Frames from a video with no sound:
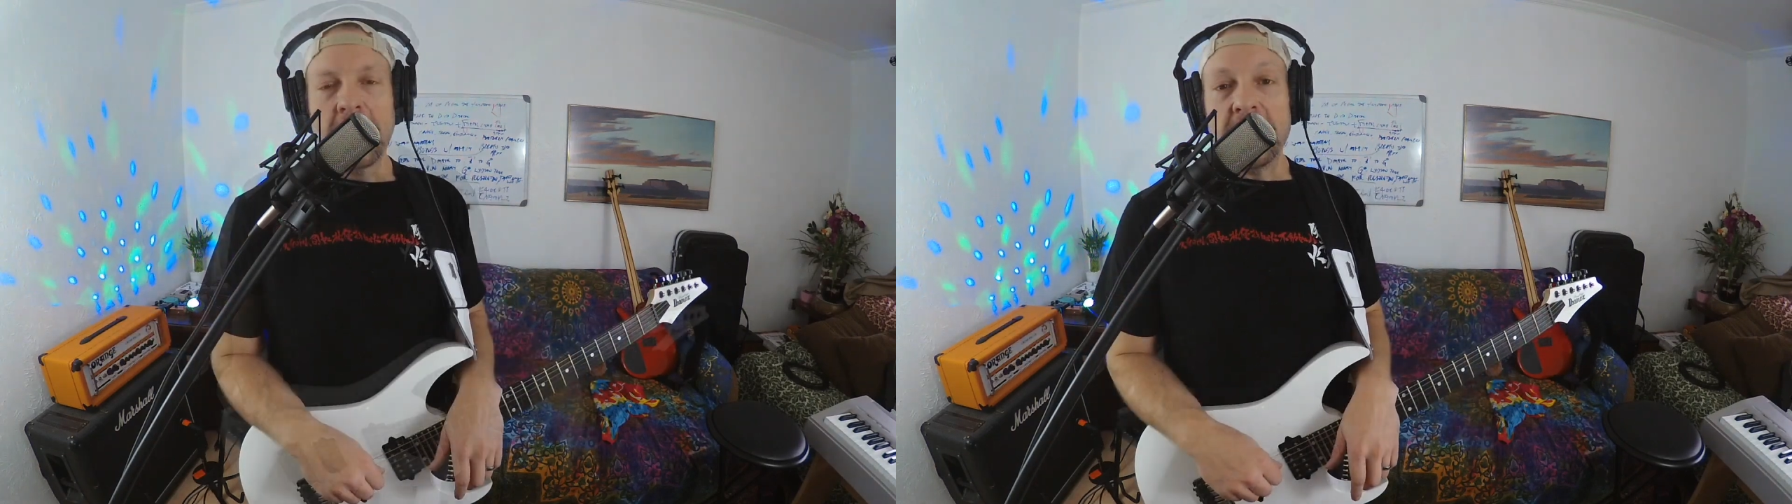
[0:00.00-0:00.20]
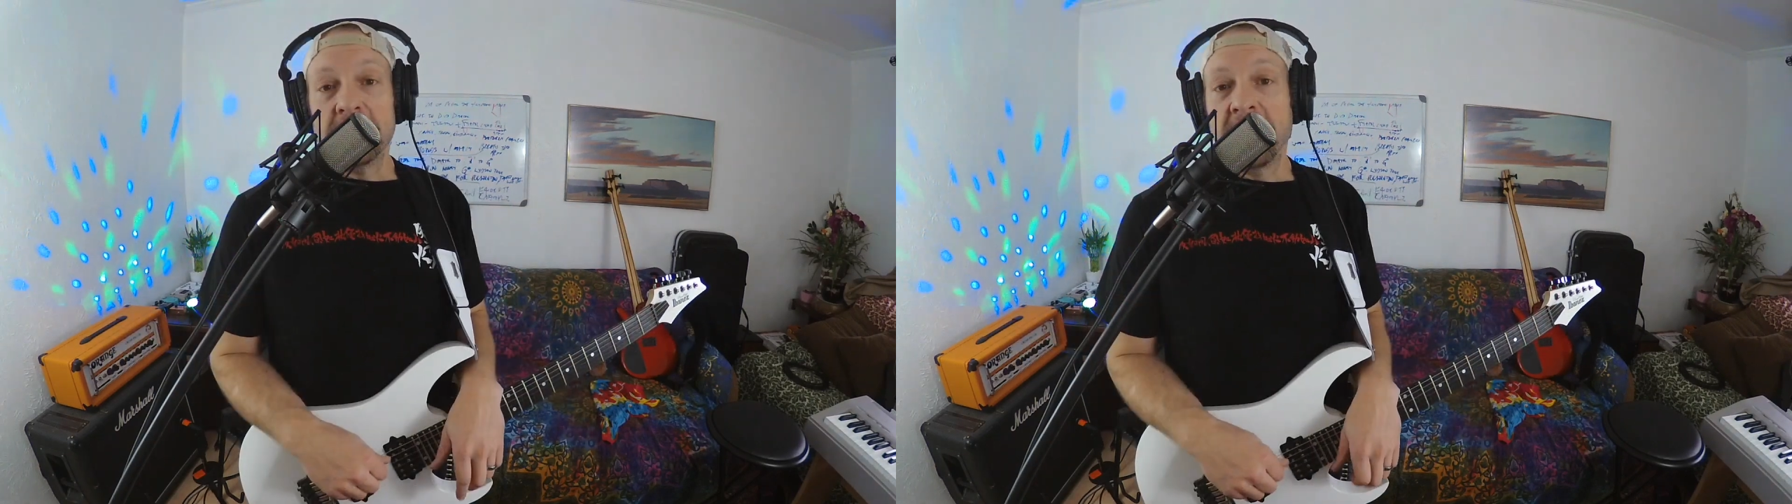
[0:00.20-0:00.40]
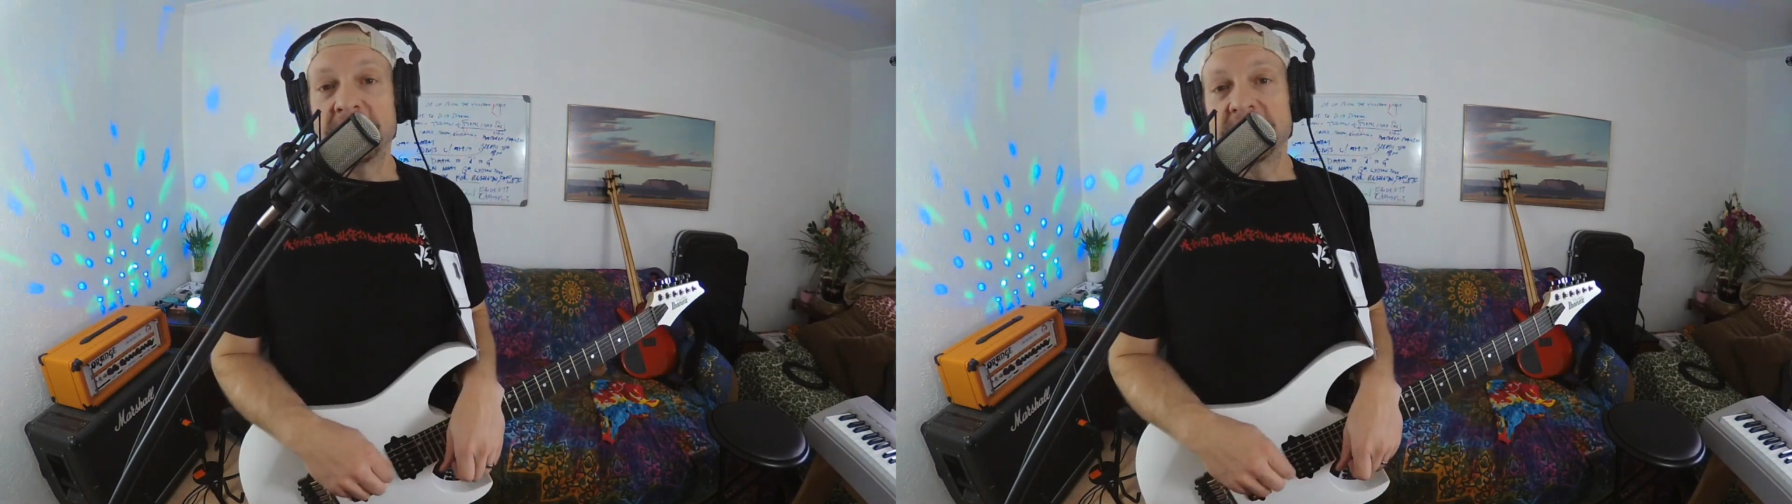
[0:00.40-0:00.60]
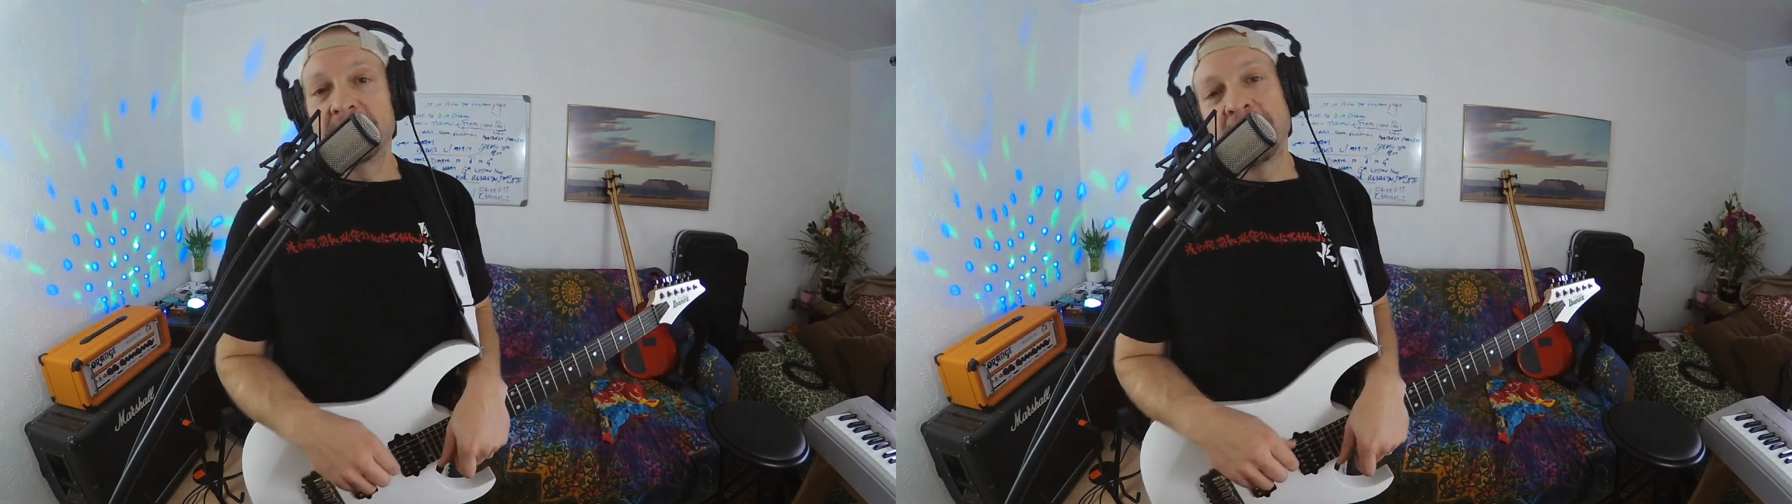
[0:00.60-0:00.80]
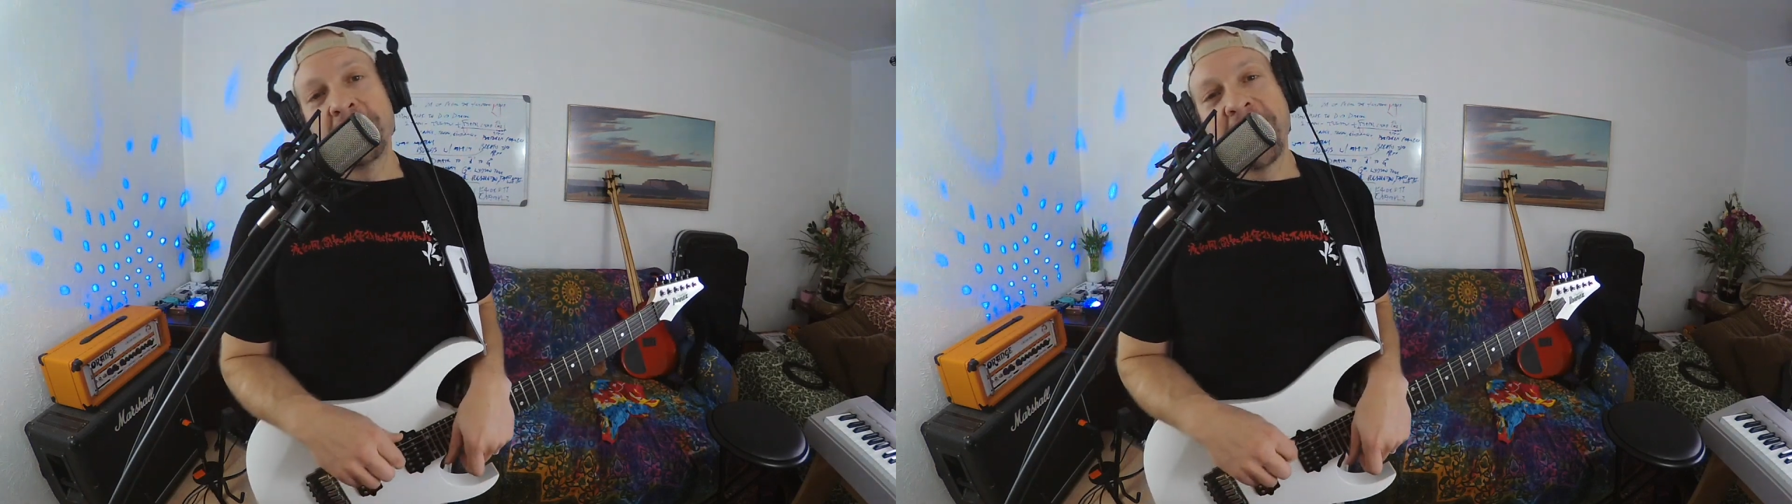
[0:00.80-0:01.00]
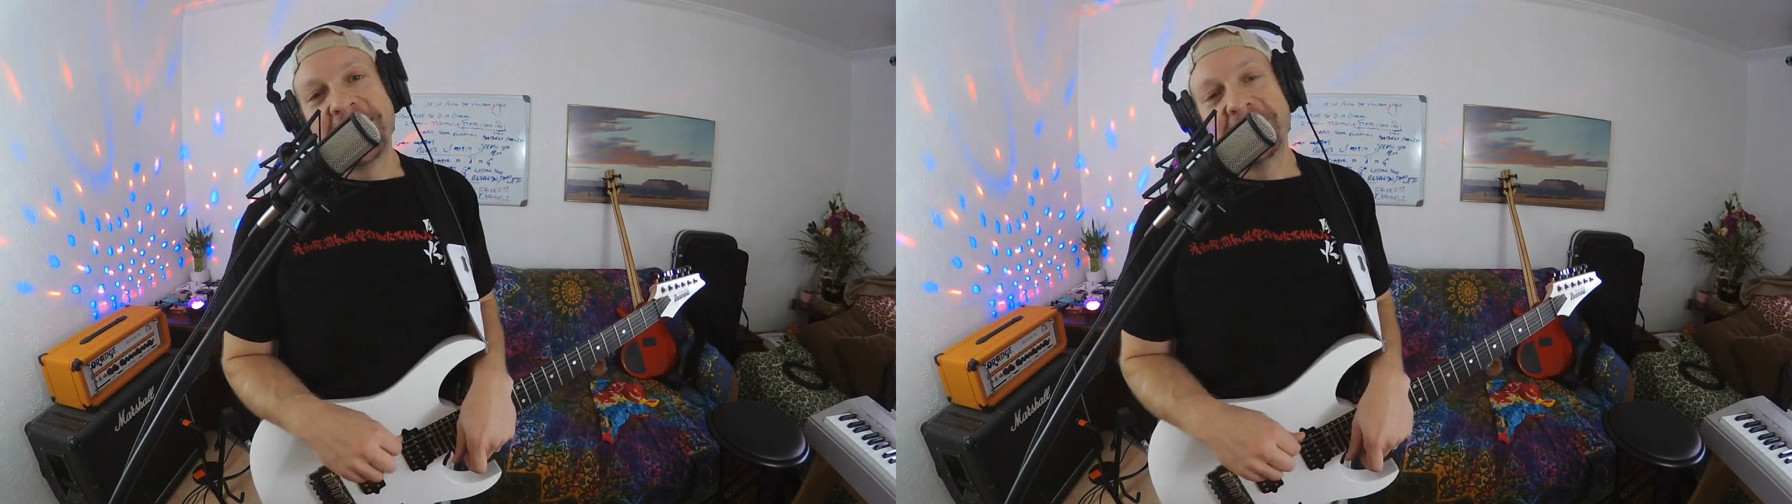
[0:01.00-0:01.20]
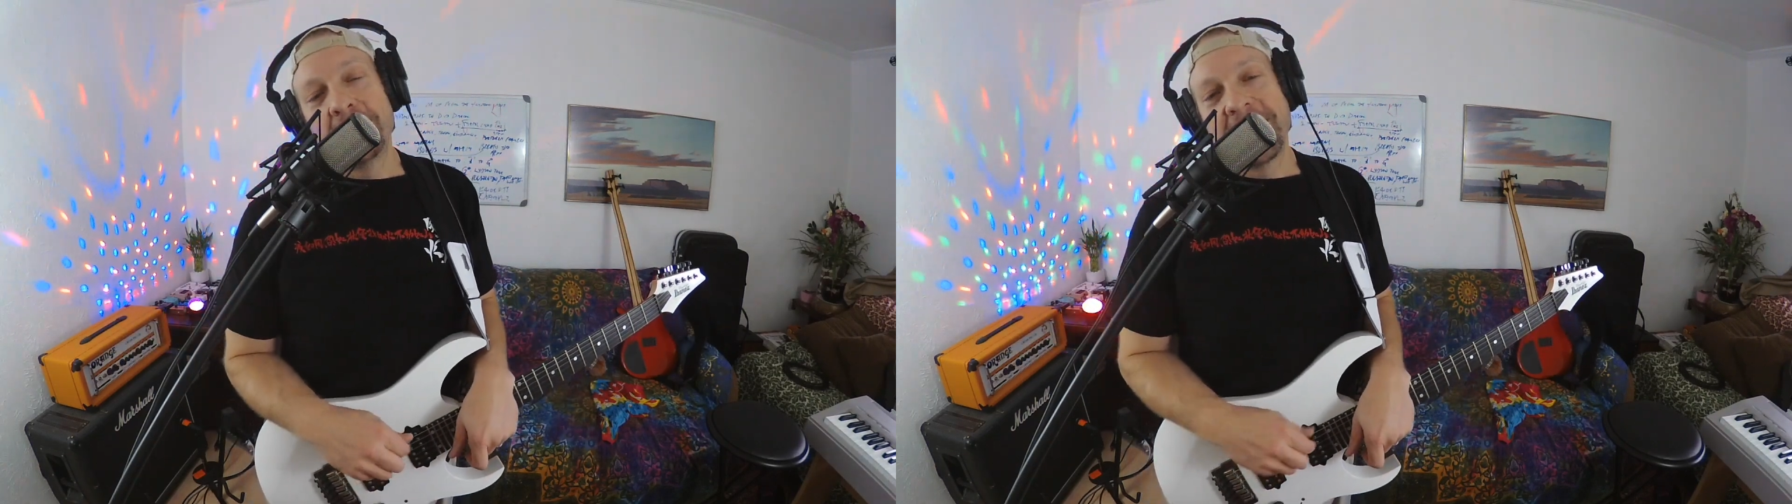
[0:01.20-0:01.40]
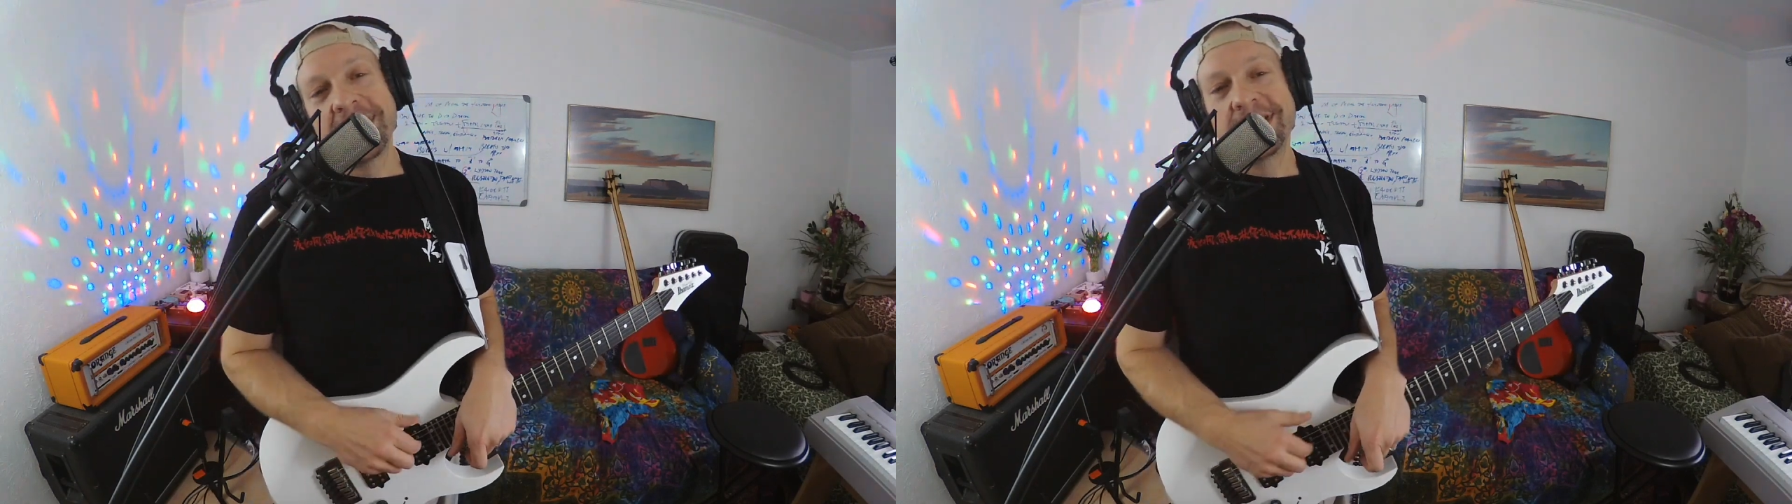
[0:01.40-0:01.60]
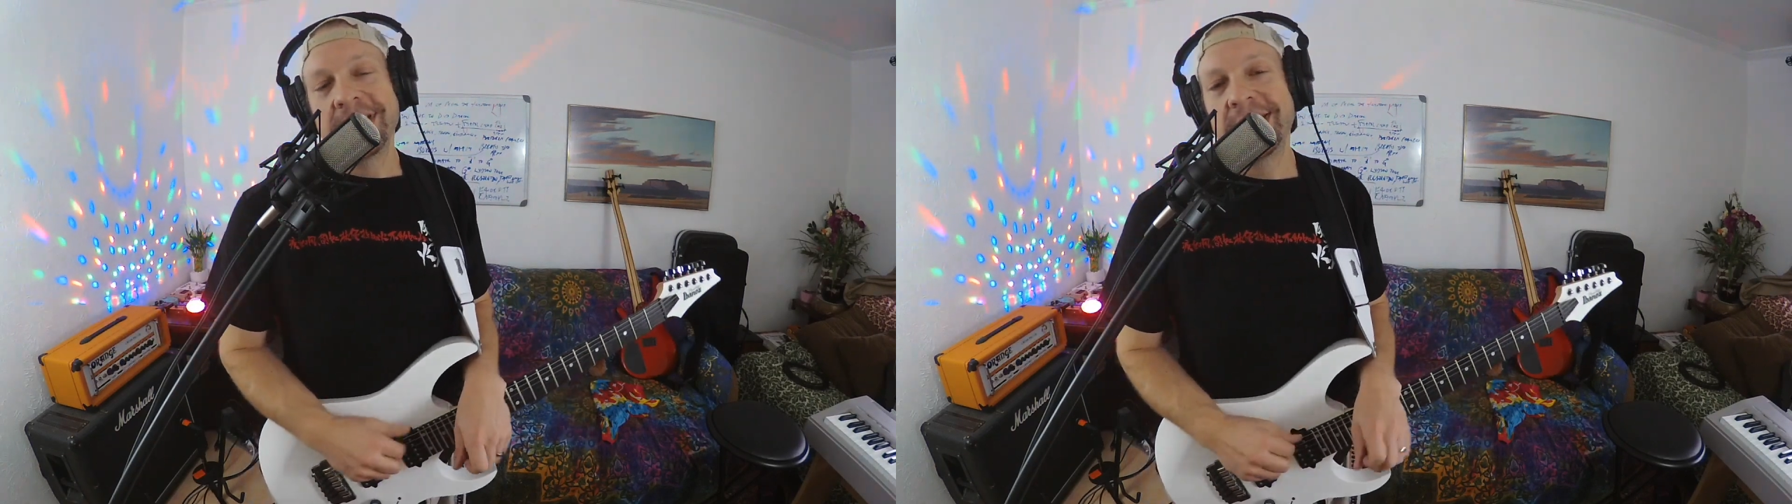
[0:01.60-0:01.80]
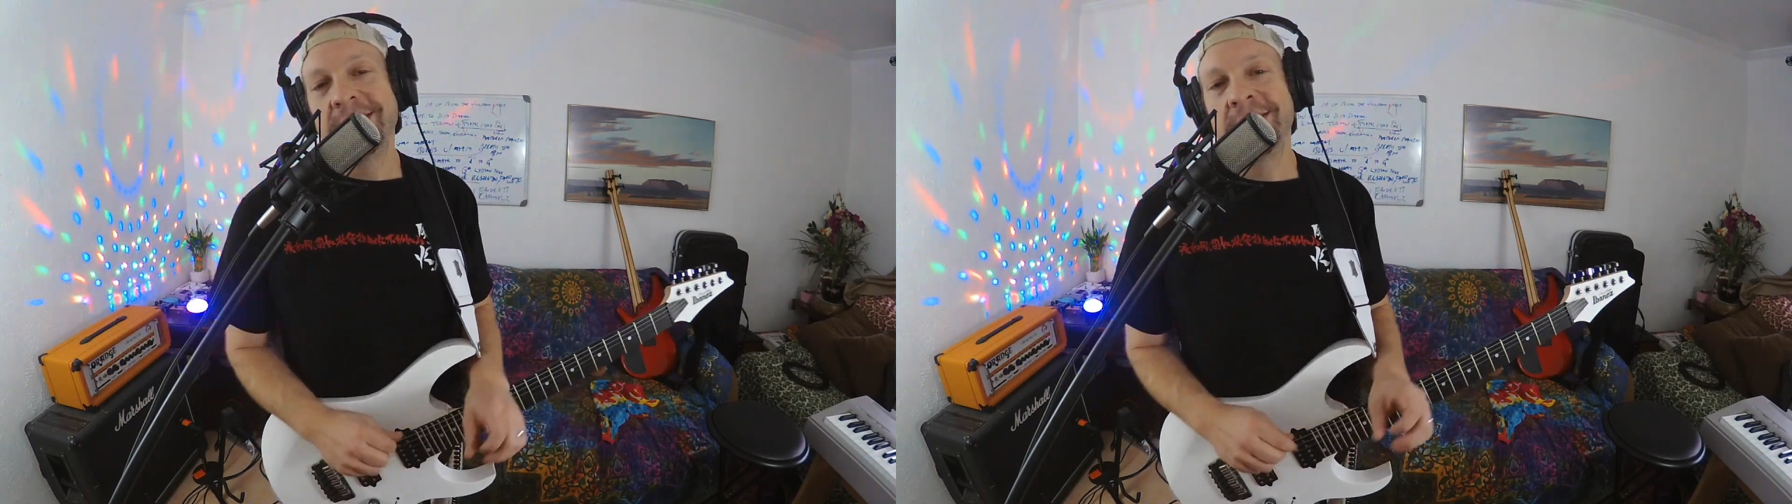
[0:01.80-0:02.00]
Now, I just want to remind everybody that,
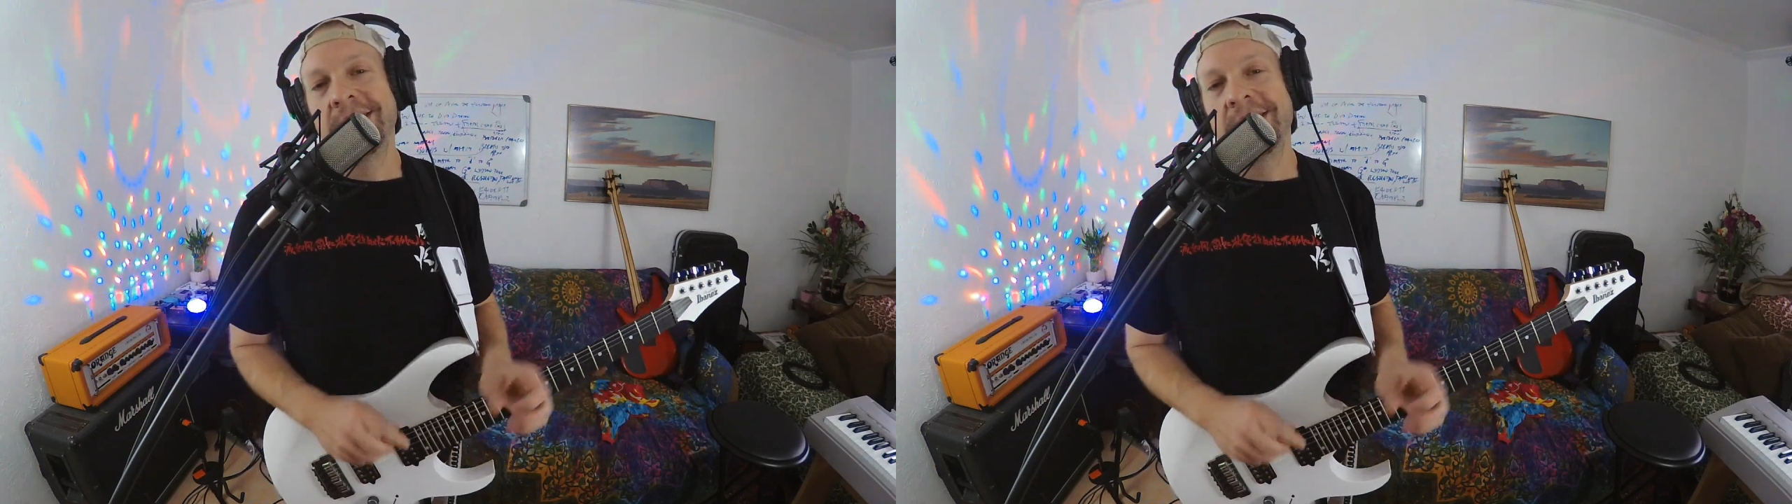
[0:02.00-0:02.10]
again,